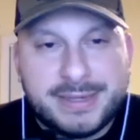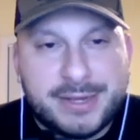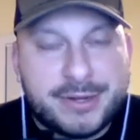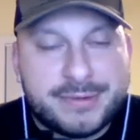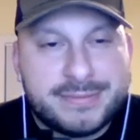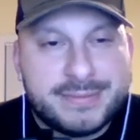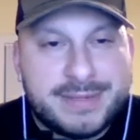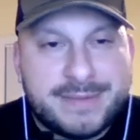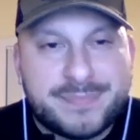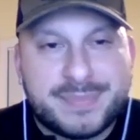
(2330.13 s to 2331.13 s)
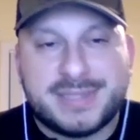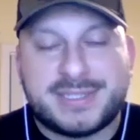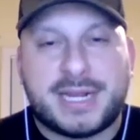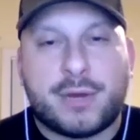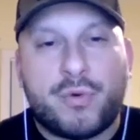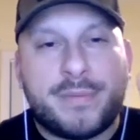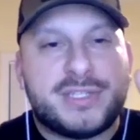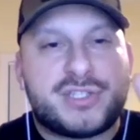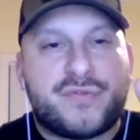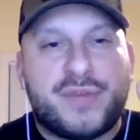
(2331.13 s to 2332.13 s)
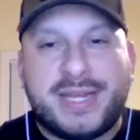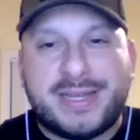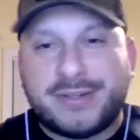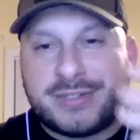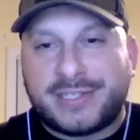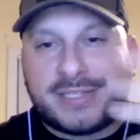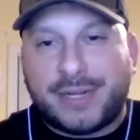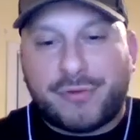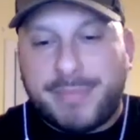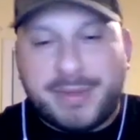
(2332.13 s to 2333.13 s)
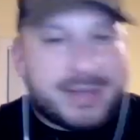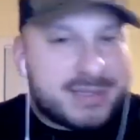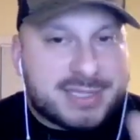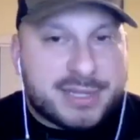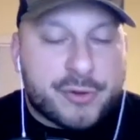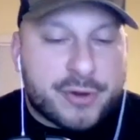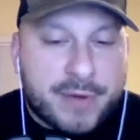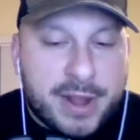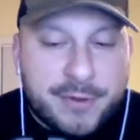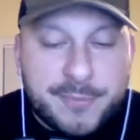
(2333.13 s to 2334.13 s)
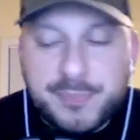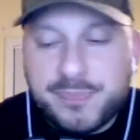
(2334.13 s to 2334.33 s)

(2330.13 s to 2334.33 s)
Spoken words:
it's like a woman's feet, and there's this like creepy thing slithering around.